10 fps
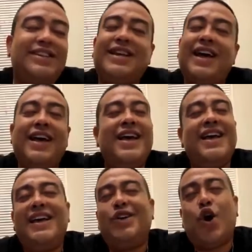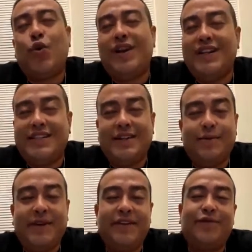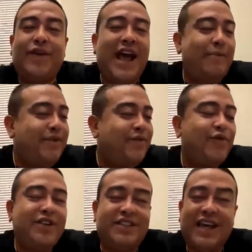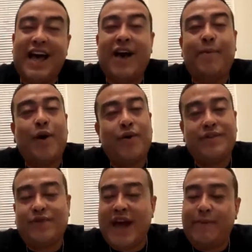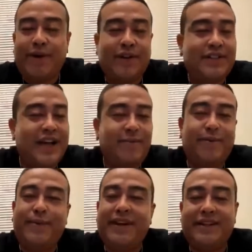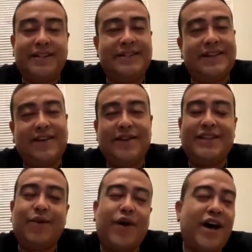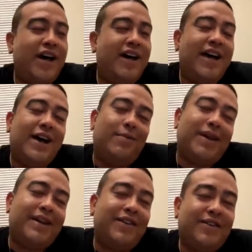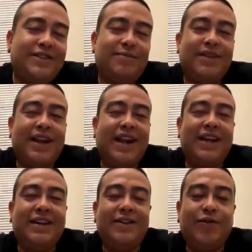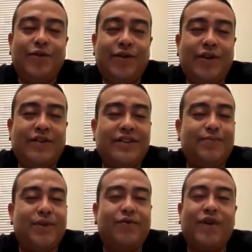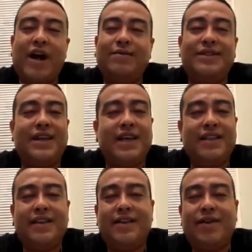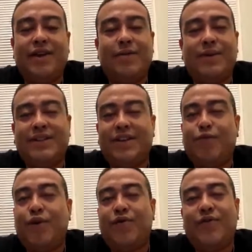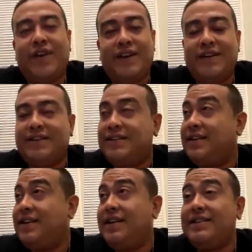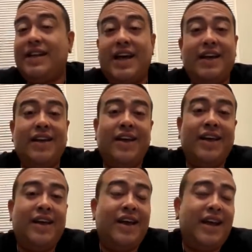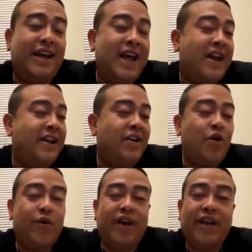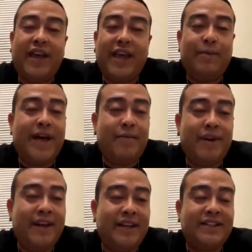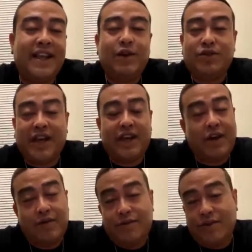He's like, he always listening to me to rap and freestyle. I'm always rapping on top of beats and stuff. He's like, why? I'm like, it's something I like to do. Just put rhymes together and keep myself motivated and shit. And he's like, and out of nowhere, he came at me the next day. He was like, yo,